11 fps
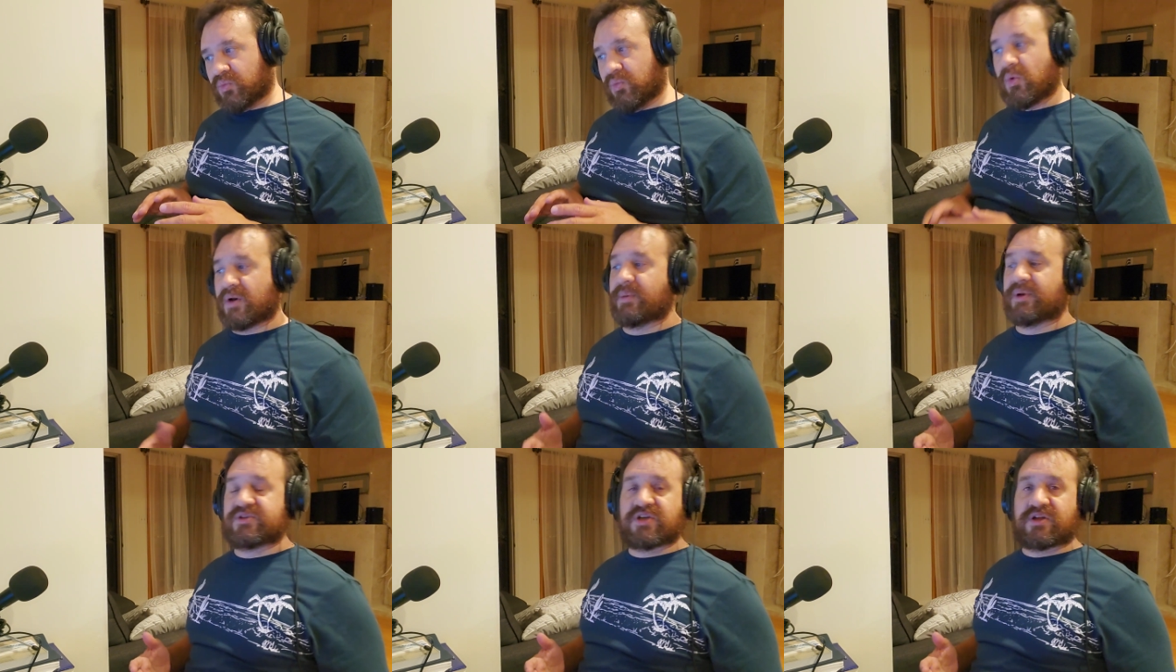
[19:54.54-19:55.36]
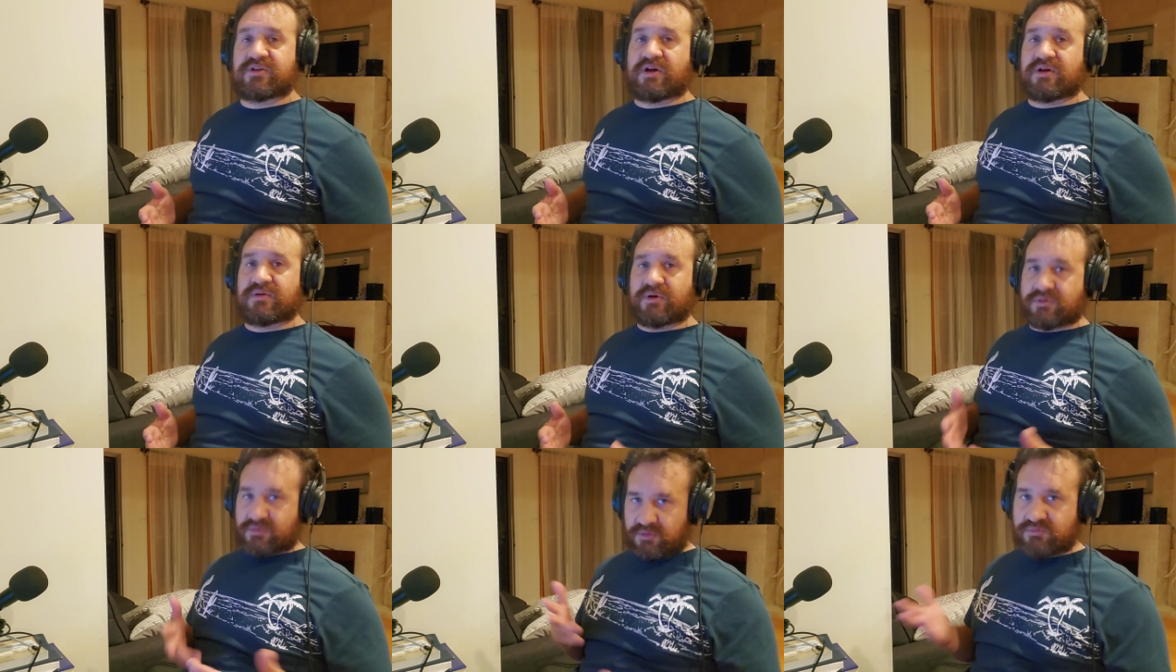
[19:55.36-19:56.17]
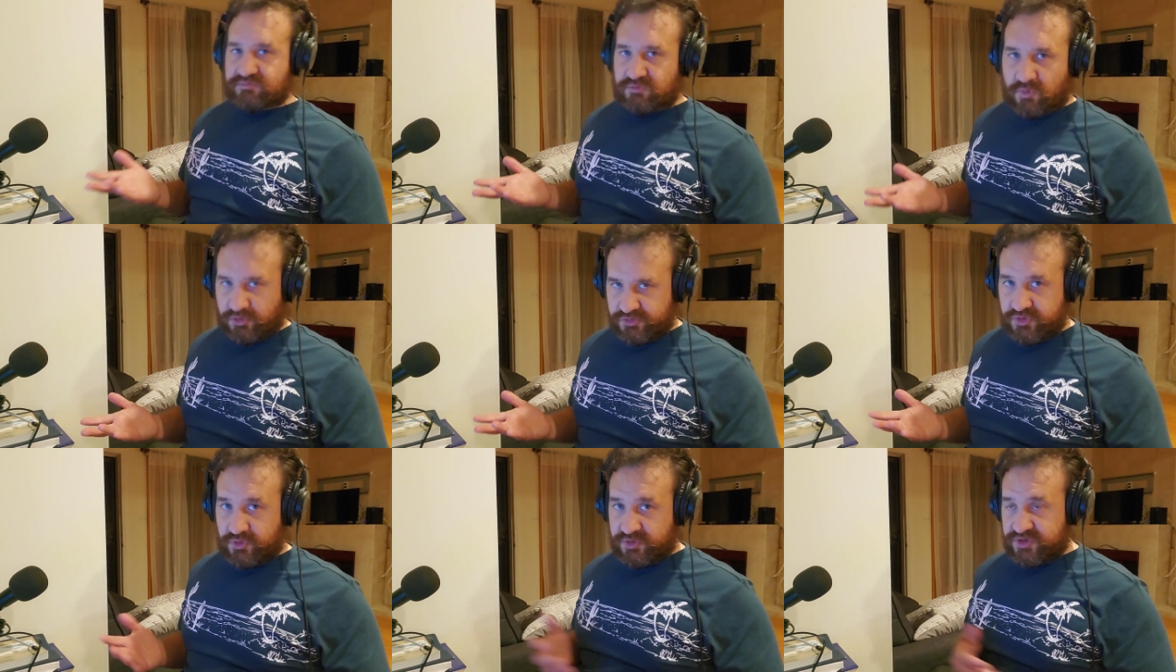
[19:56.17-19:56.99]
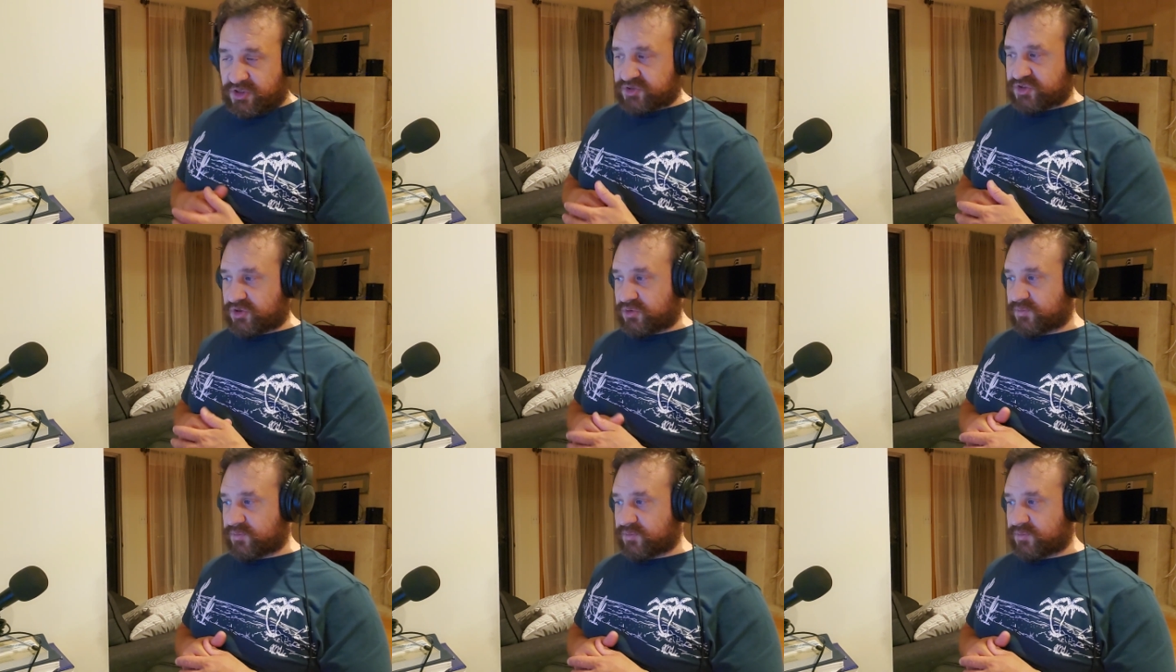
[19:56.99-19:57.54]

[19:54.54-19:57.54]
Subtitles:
what about Sanda, or also known as Sanshou?